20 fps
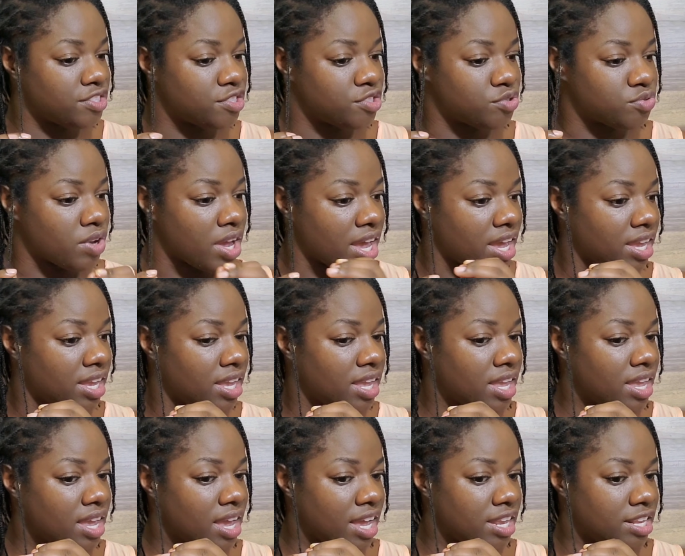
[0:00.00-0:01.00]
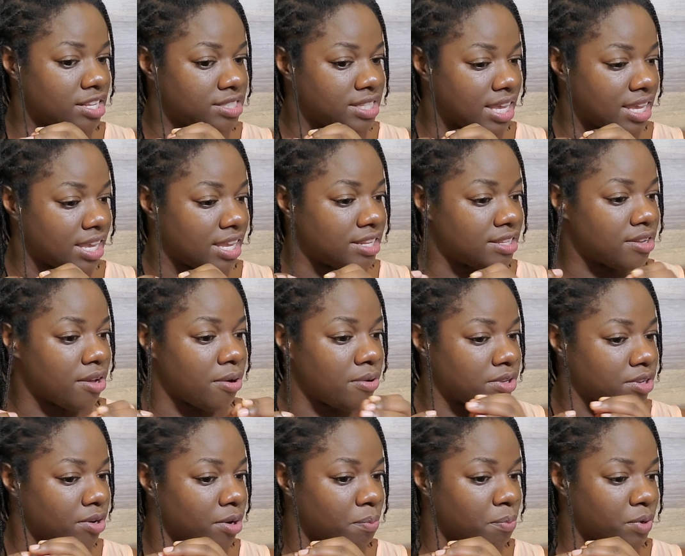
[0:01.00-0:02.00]
hair is dry and you're taking
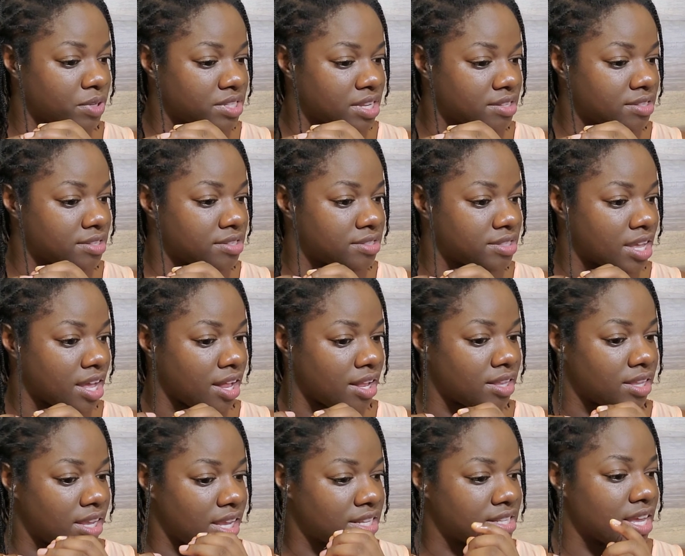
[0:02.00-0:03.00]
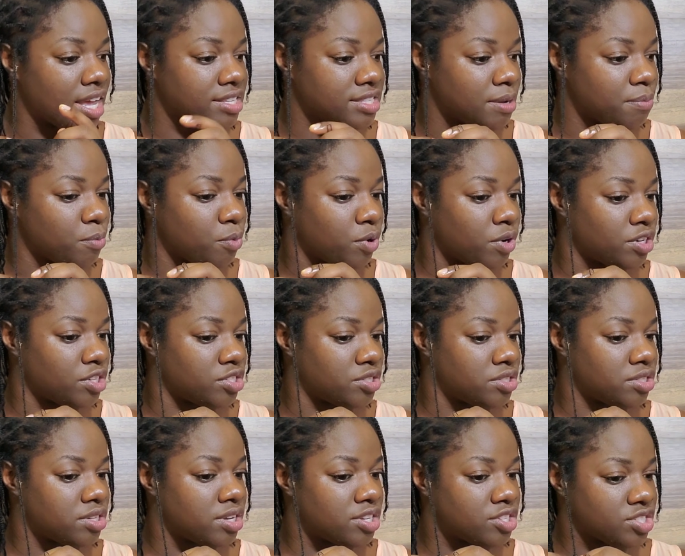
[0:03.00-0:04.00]
down your protective style, it has a more
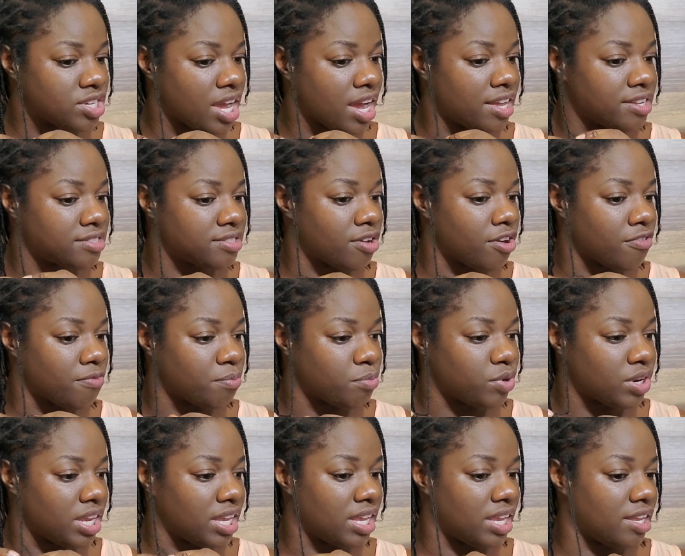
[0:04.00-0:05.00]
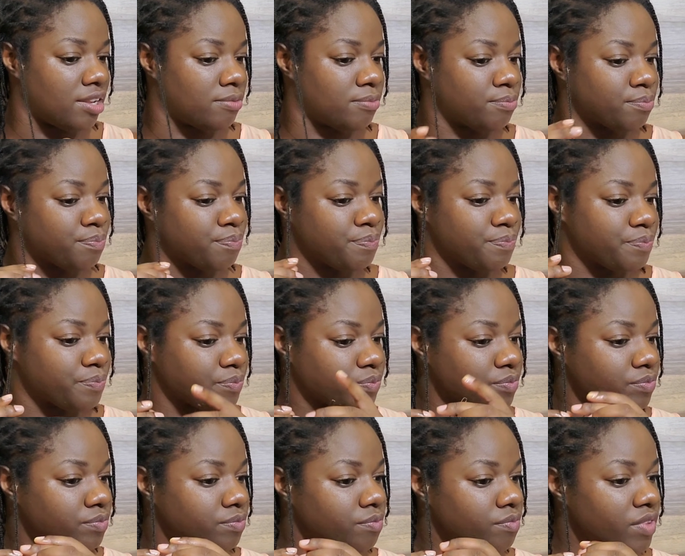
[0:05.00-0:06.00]
chance of breaking.
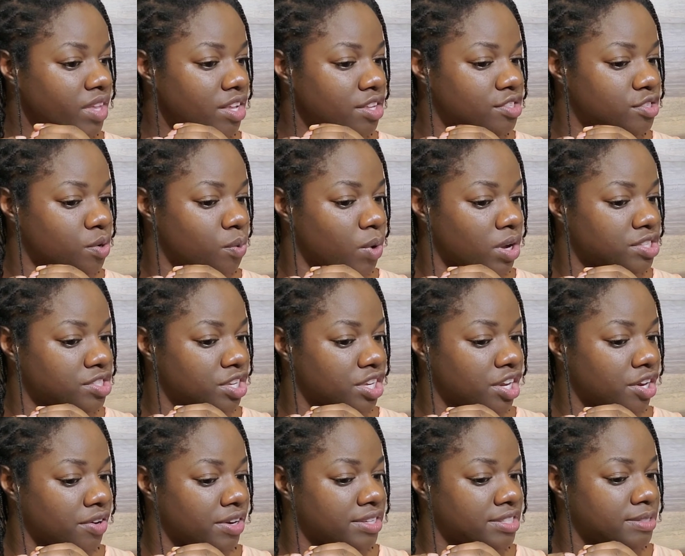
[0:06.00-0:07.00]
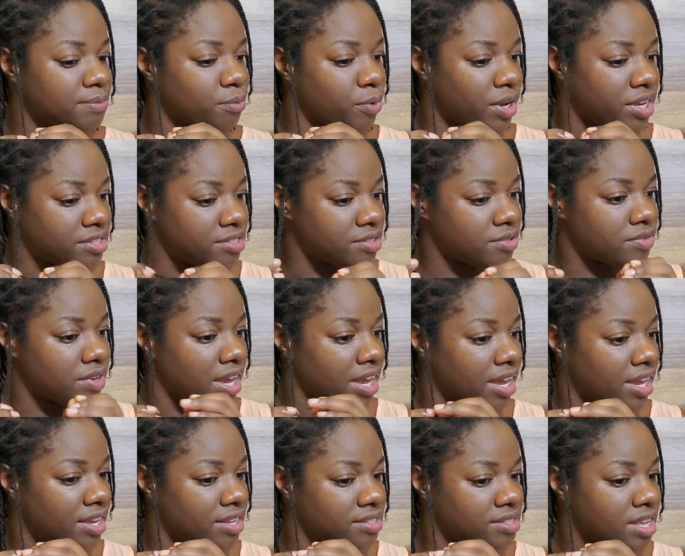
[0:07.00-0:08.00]
So once your hair is
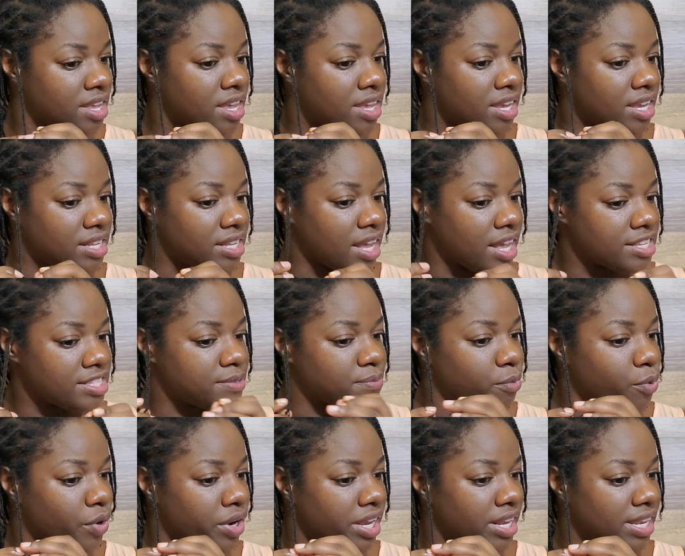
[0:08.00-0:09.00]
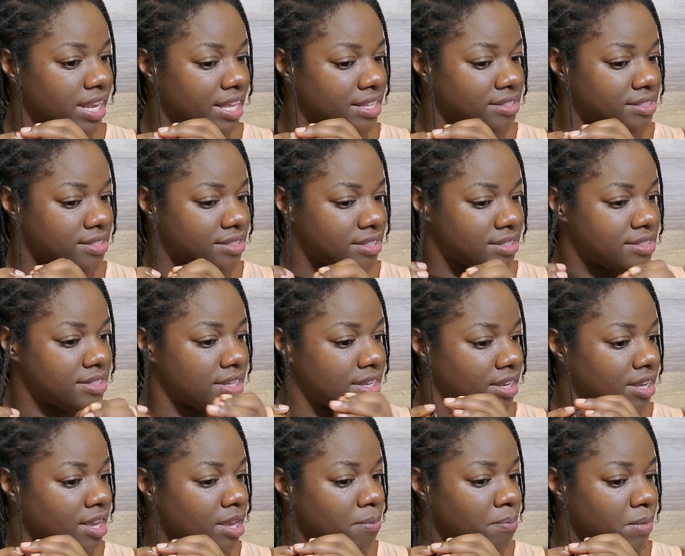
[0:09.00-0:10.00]
moisturized, it has more
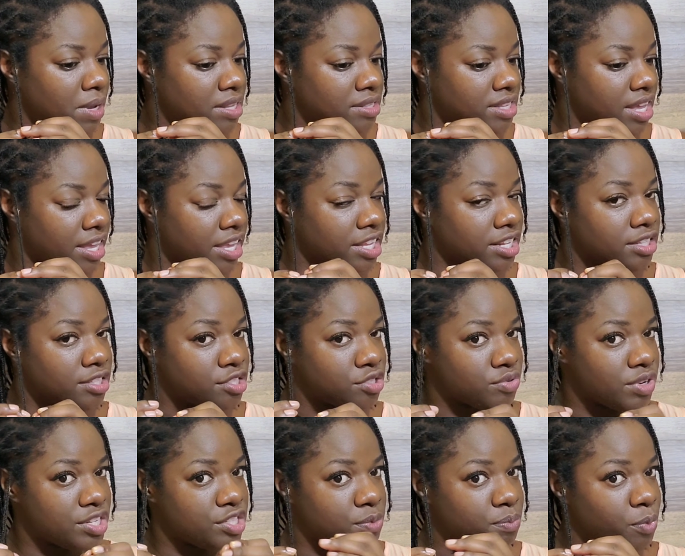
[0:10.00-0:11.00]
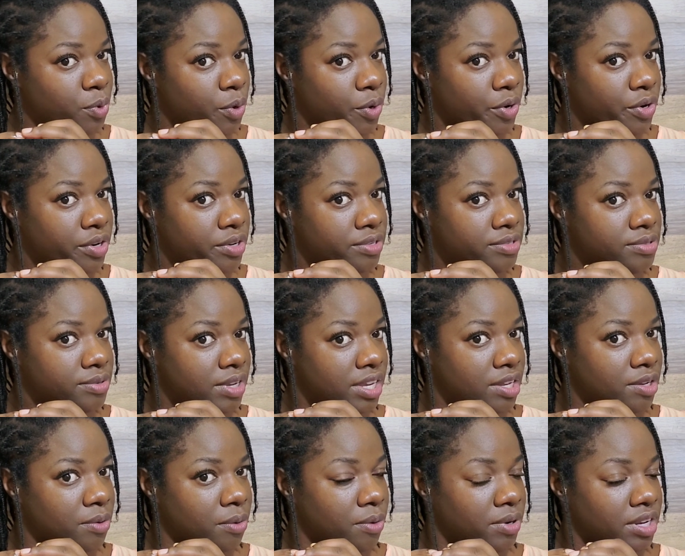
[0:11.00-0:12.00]
elasticity, means that it'll stretch more so
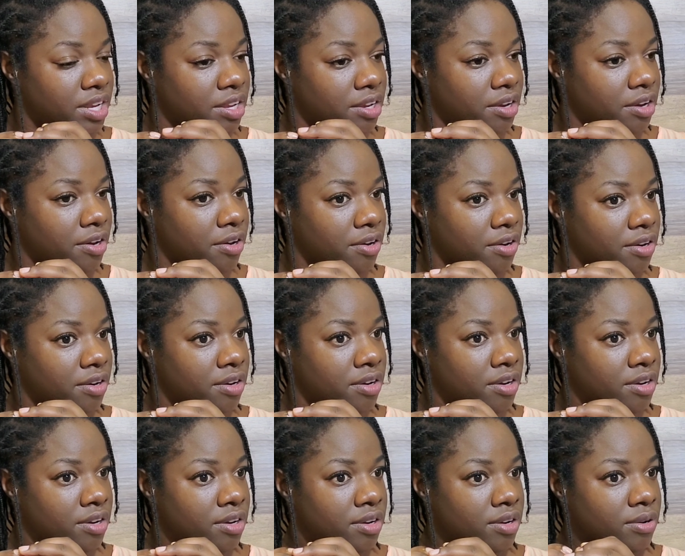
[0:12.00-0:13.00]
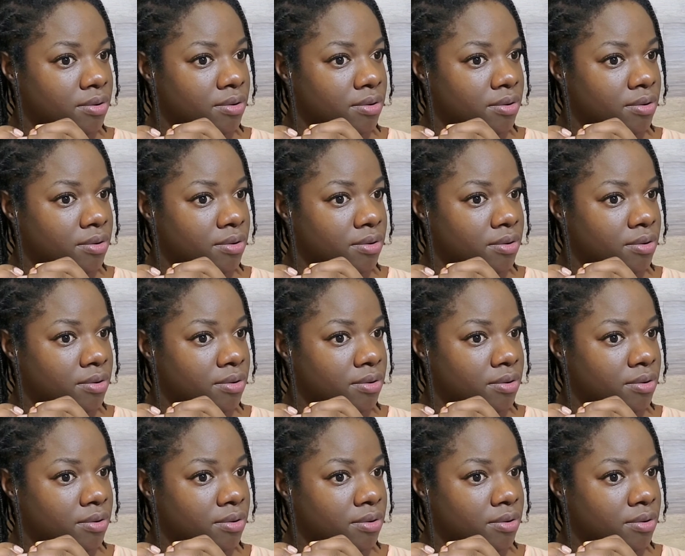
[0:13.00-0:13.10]
you don't incur